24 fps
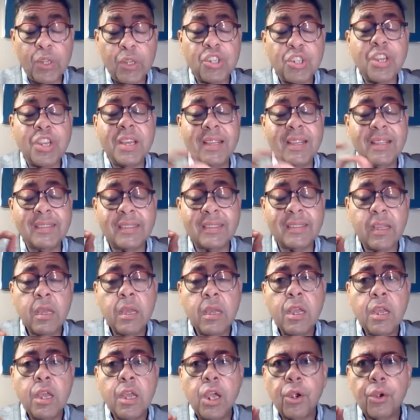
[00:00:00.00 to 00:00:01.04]
is
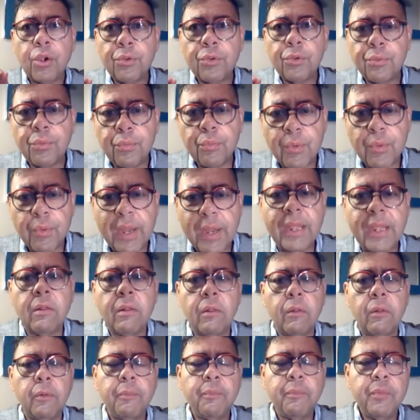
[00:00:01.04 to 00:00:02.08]

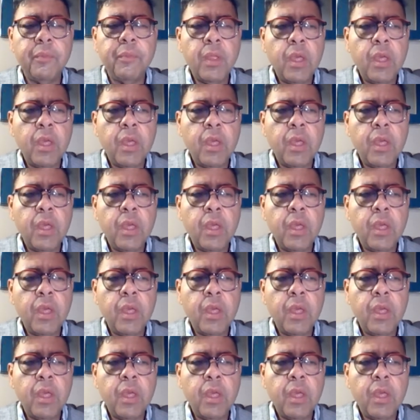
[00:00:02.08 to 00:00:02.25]
critical.